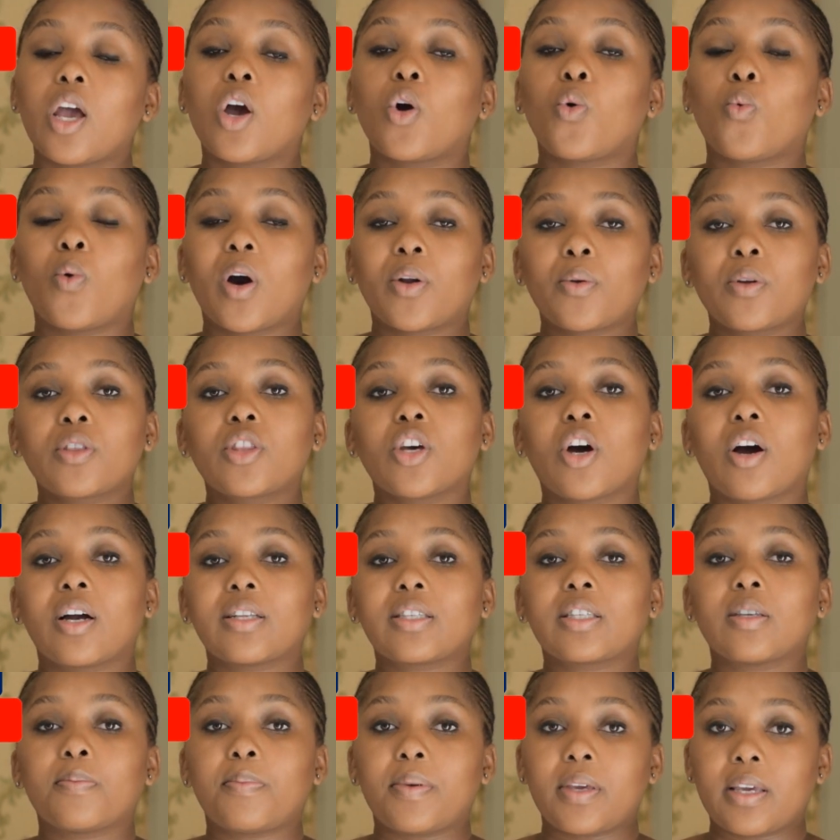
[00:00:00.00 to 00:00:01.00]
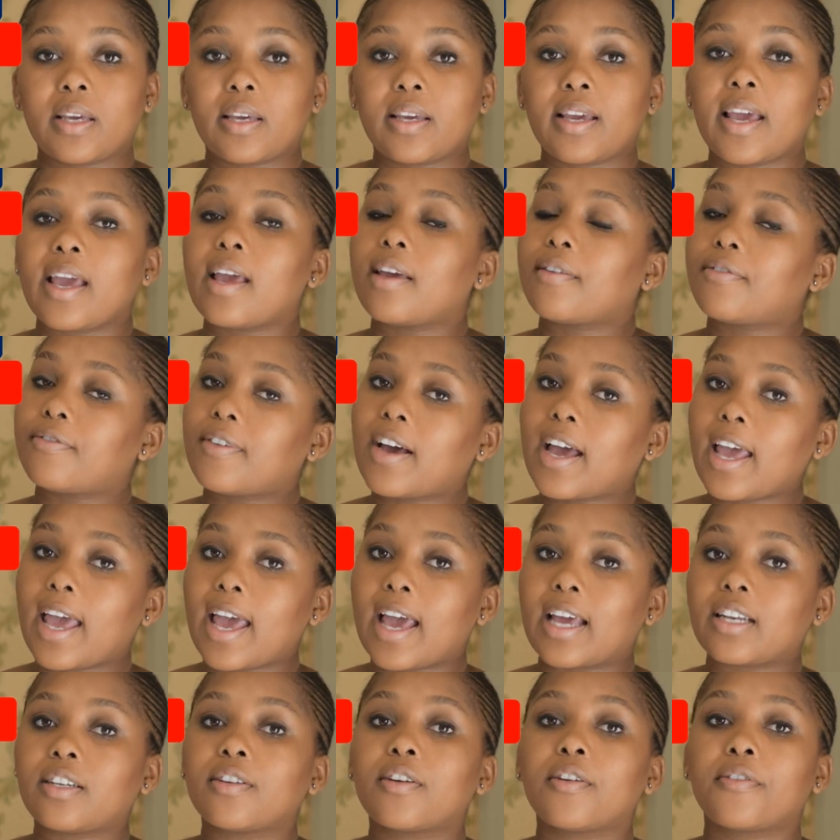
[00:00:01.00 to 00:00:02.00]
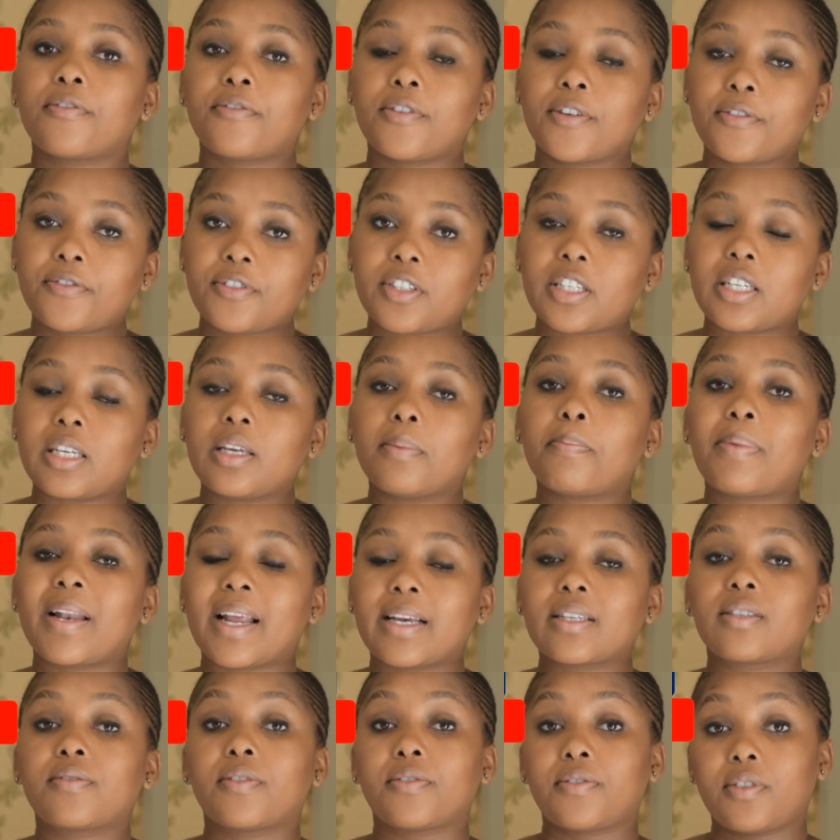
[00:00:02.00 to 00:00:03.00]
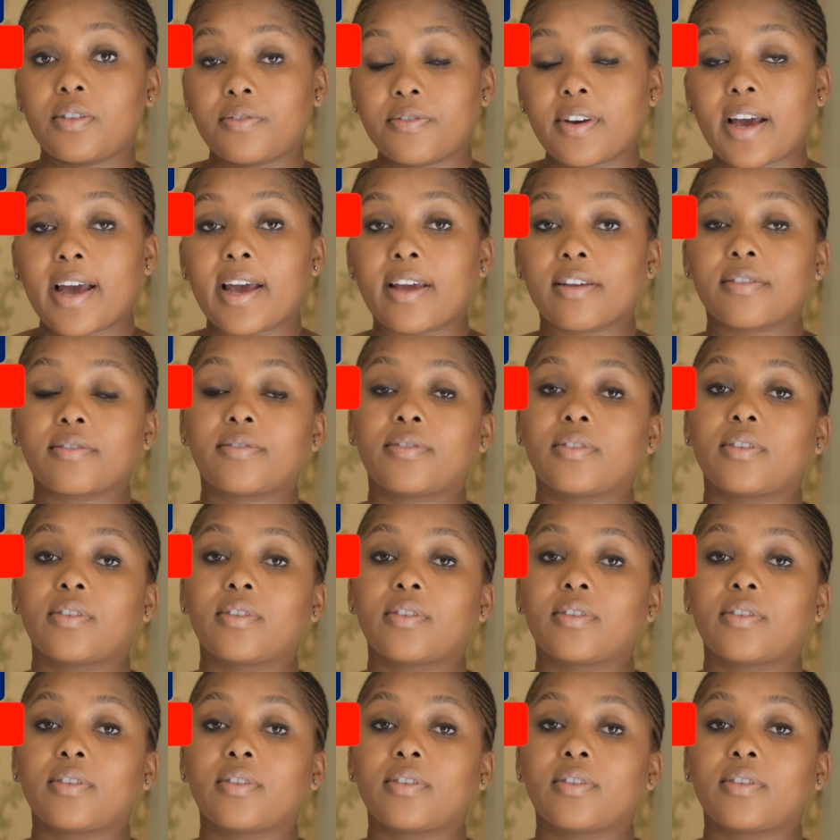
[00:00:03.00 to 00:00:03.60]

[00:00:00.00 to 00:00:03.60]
What would the answer be if I had 50 plus 55?